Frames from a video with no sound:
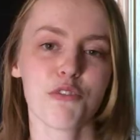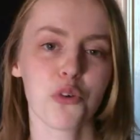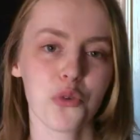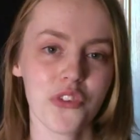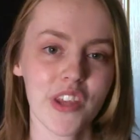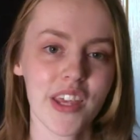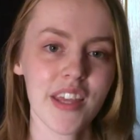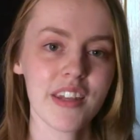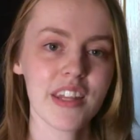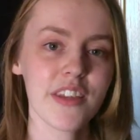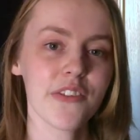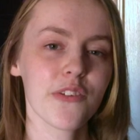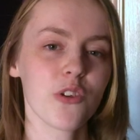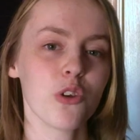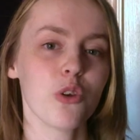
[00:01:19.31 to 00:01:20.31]
14
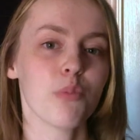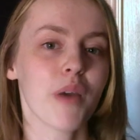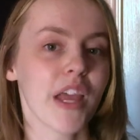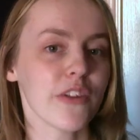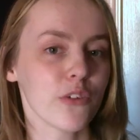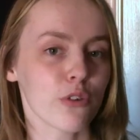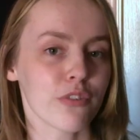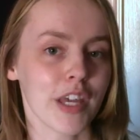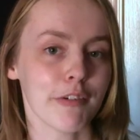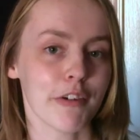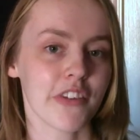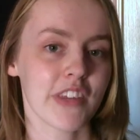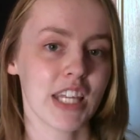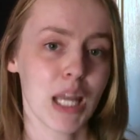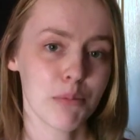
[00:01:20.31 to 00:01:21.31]
is to paint your favorite
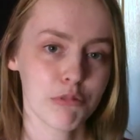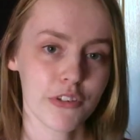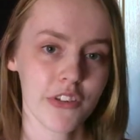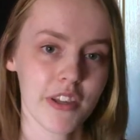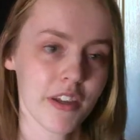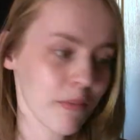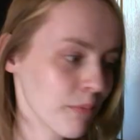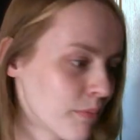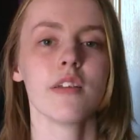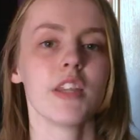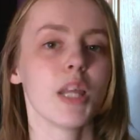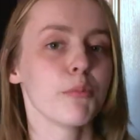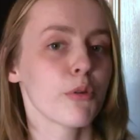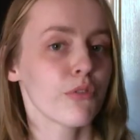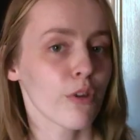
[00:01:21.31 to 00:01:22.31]
celebrity.
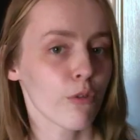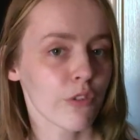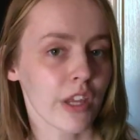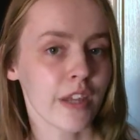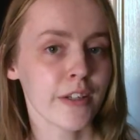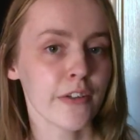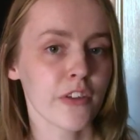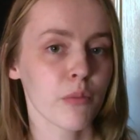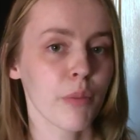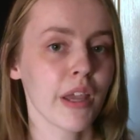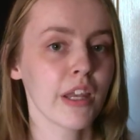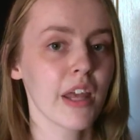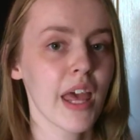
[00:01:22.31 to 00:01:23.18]
Number 15 is to paint a